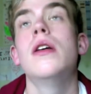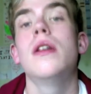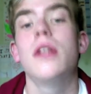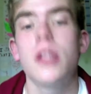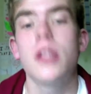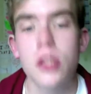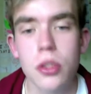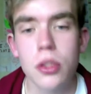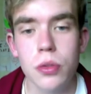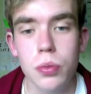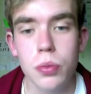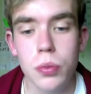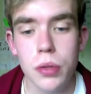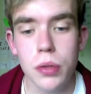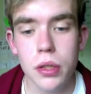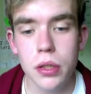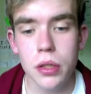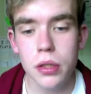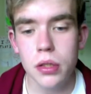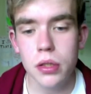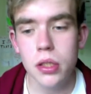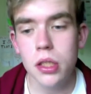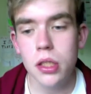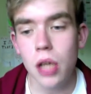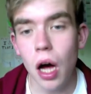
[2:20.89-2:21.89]
Sweet
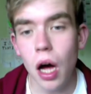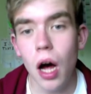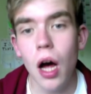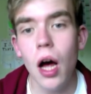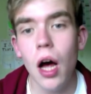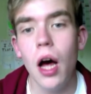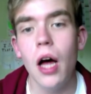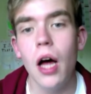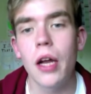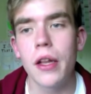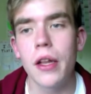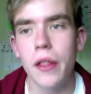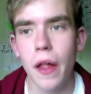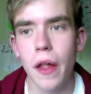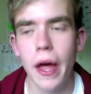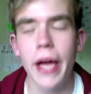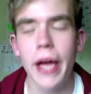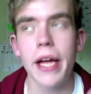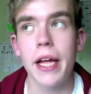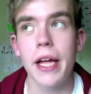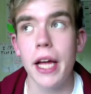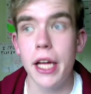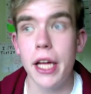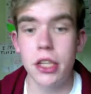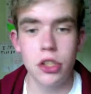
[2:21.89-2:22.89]
God,
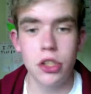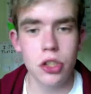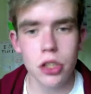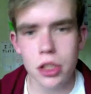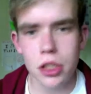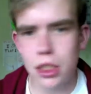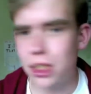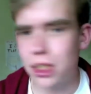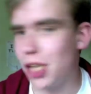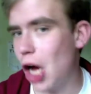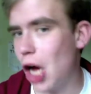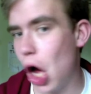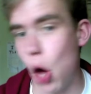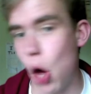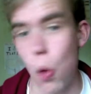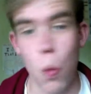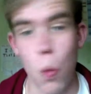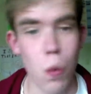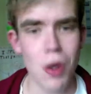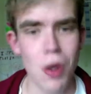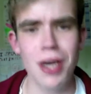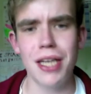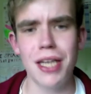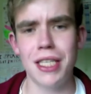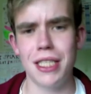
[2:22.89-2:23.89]
like it just got
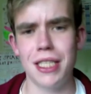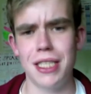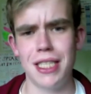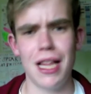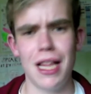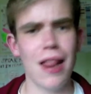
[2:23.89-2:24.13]
worse.